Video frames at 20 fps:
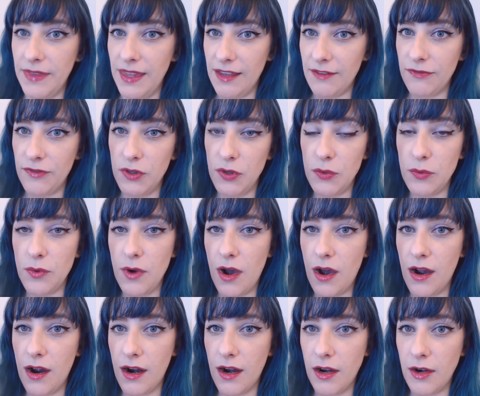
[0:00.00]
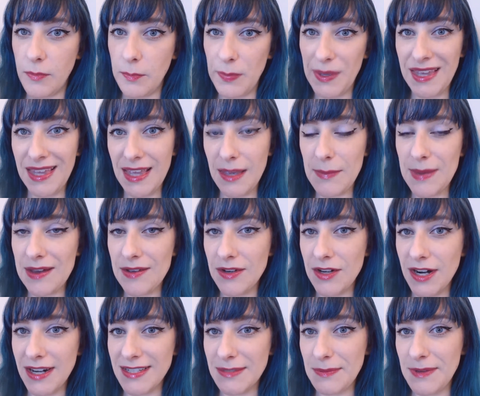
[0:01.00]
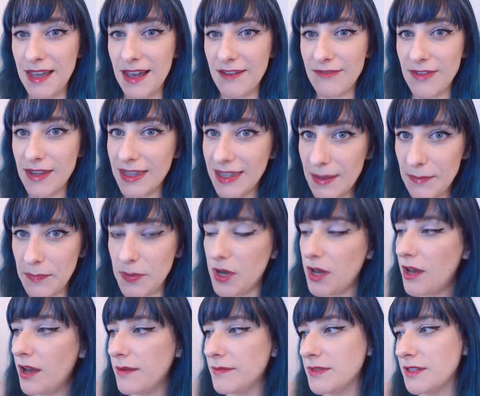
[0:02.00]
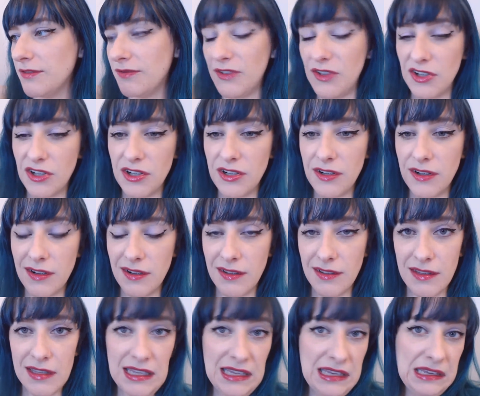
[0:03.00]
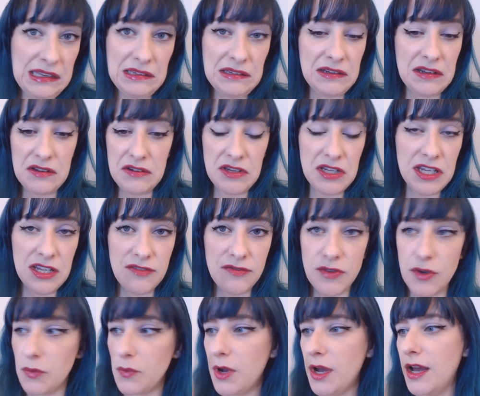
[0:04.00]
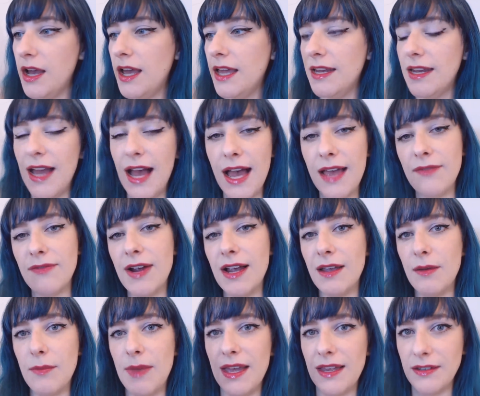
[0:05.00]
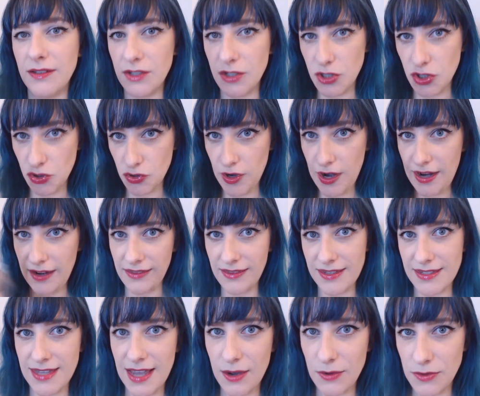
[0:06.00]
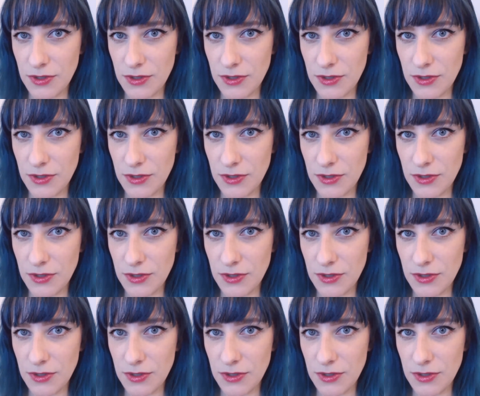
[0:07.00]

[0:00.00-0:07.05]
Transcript: If you are picky about your SPF lip balms, if you're in need for one, I recommend trying this out.